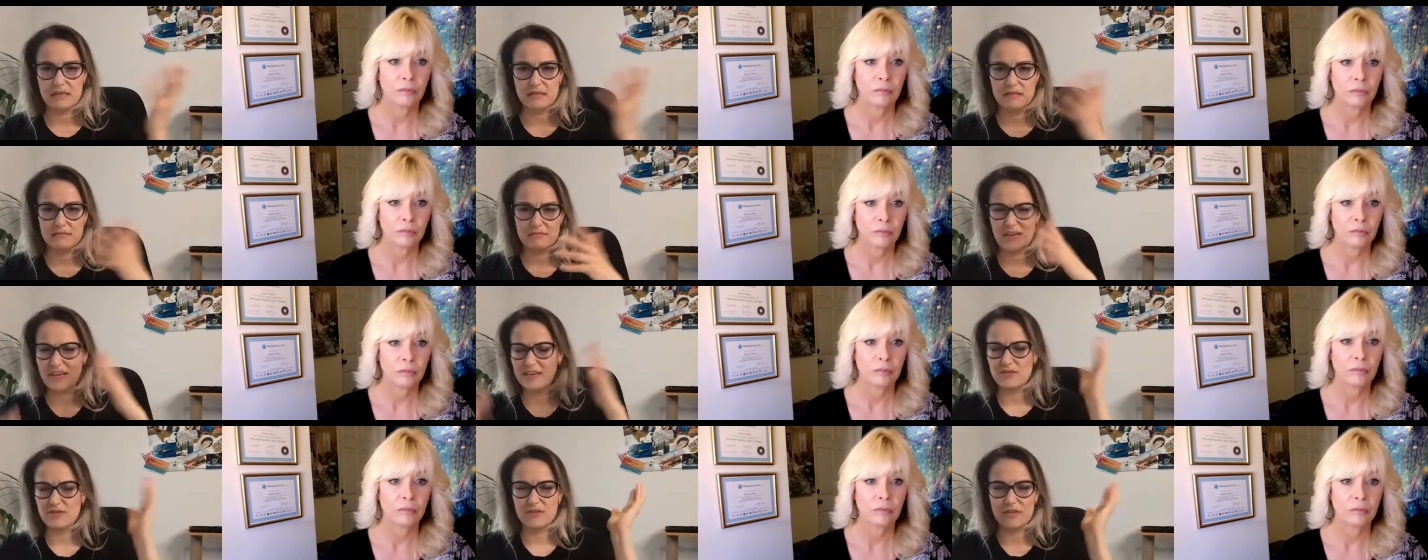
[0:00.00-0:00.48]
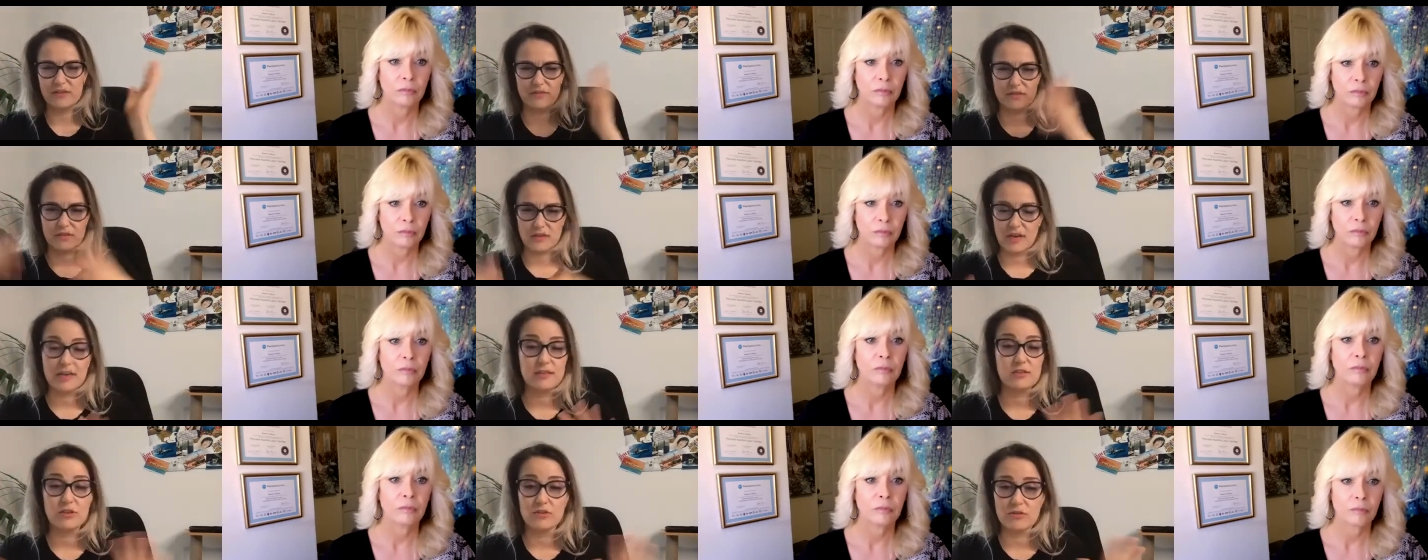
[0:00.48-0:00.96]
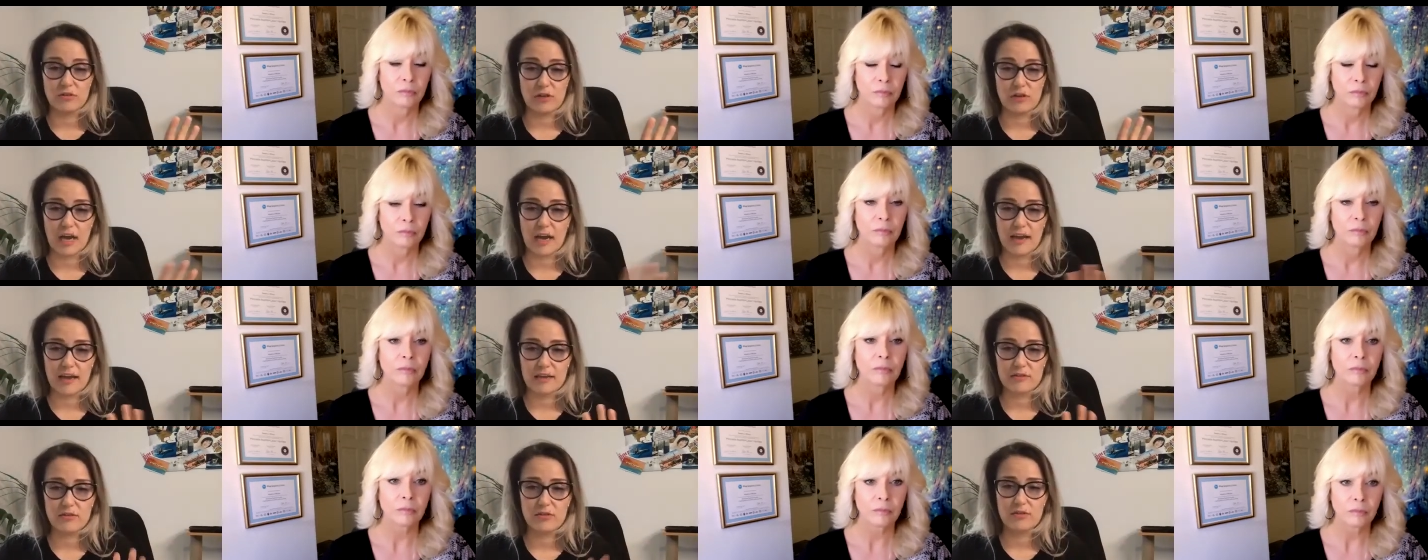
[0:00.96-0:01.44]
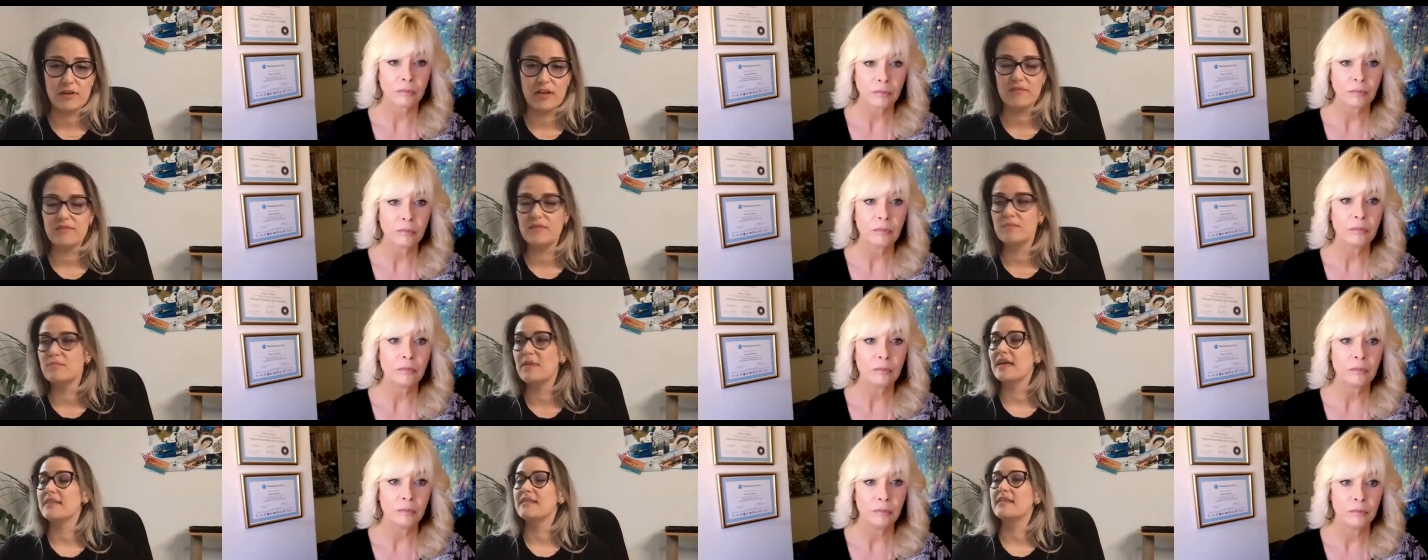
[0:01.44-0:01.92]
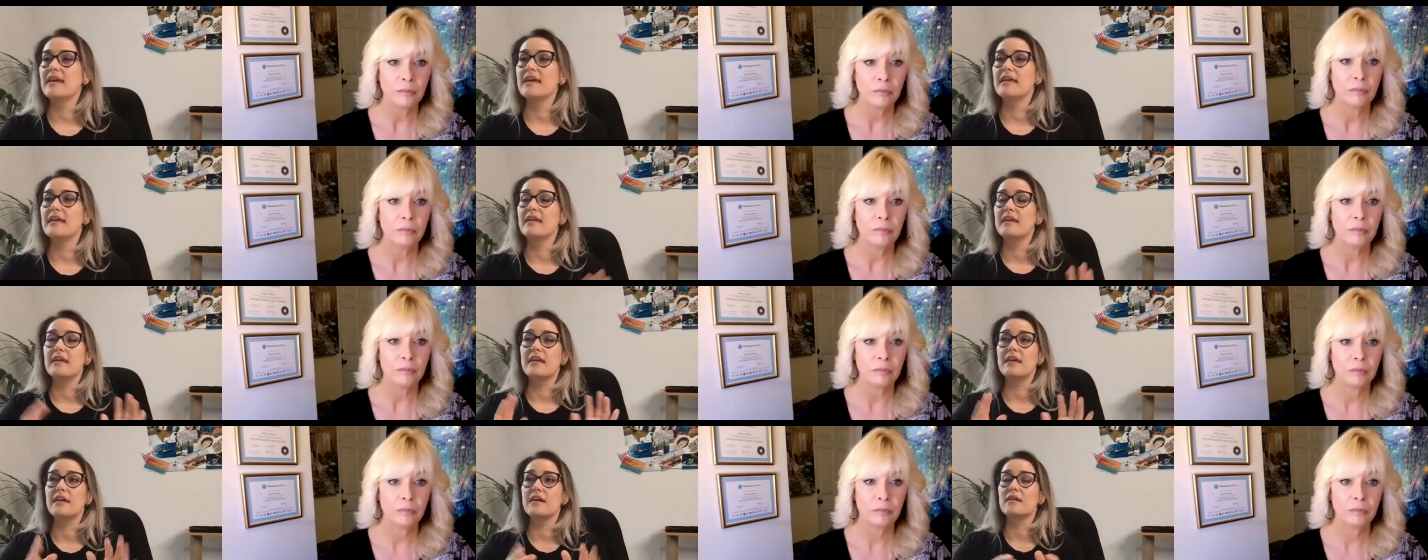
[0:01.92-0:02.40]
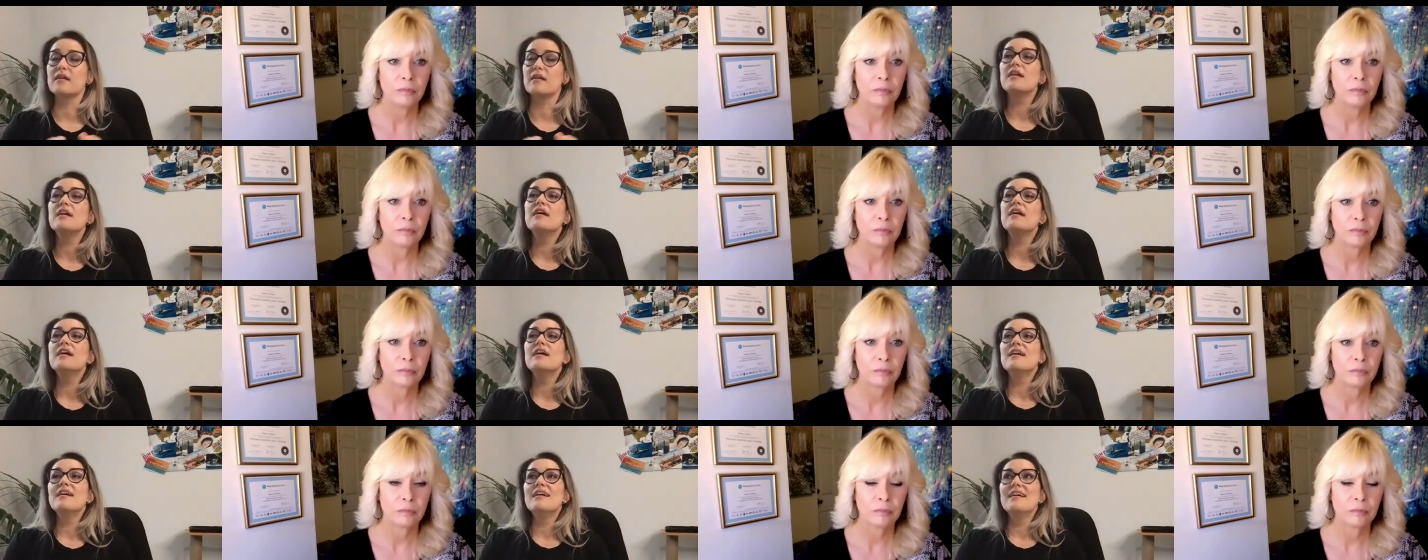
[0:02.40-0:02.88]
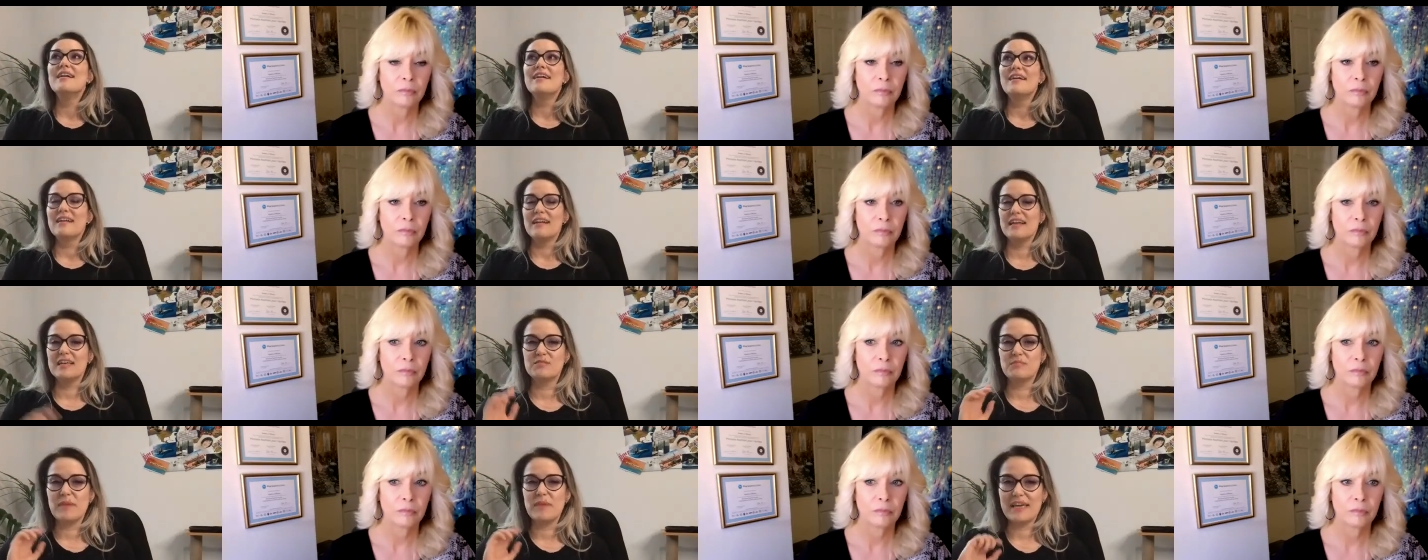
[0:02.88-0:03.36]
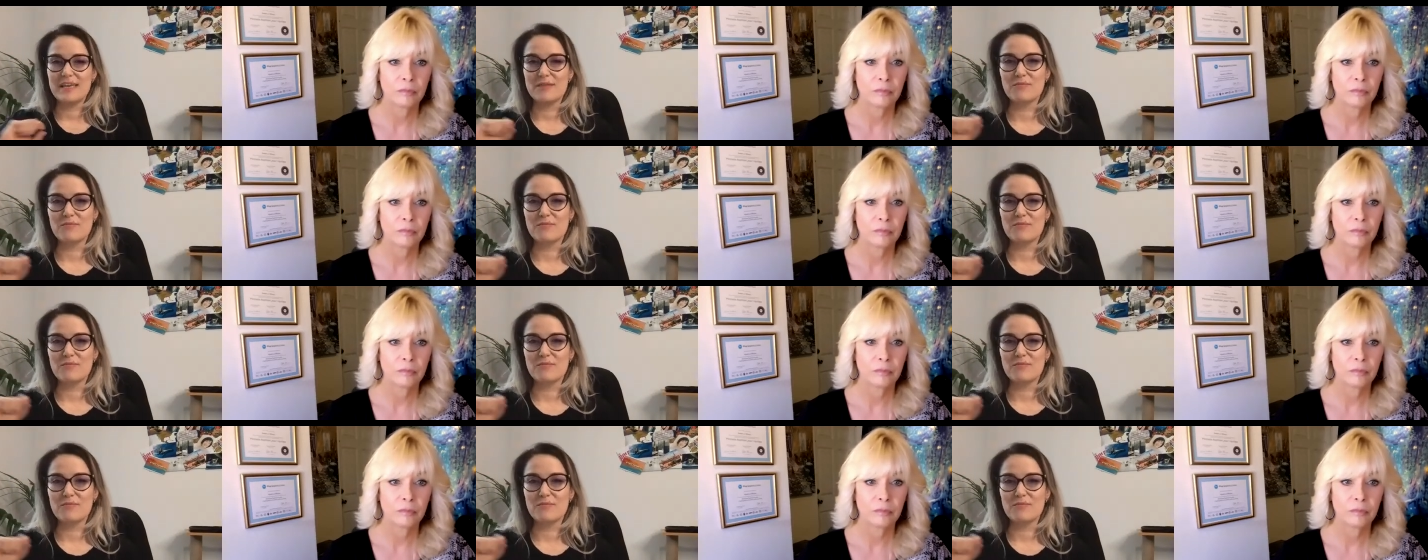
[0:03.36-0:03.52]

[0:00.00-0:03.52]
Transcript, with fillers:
Speaker 1: I don't have the math here. Let's make it